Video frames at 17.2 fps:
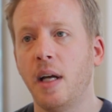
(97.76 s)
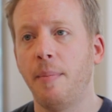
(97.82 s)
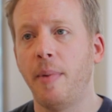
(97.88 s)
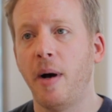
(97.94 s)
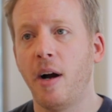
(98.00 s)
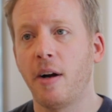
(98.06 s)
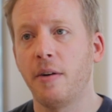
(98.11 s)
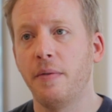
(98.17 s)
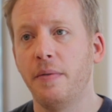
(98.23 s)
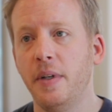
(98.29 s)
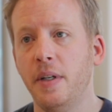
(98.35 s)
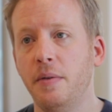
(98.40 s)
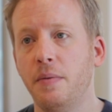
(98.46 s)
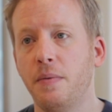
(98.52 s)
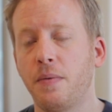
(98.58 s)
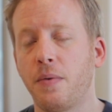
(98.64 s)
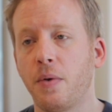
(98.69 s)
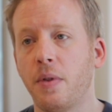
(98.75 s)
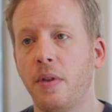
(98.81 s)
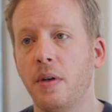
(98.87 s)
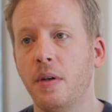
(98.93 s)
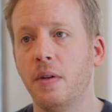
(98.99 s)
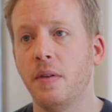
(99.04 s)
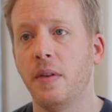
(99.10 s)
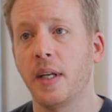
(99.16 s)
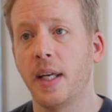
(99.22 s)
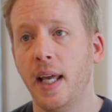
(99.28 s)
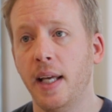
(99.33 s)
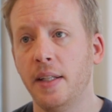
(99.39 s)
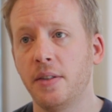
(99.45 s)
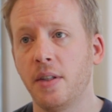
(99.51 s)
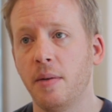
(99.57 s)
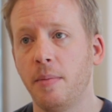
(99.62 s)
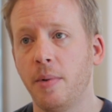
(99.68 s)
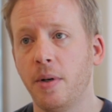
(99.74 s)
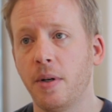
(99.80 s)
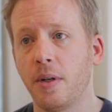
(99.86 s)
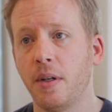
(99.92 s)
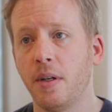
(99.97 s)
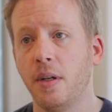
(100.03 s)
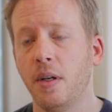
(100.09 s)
typography for the, the case of the book,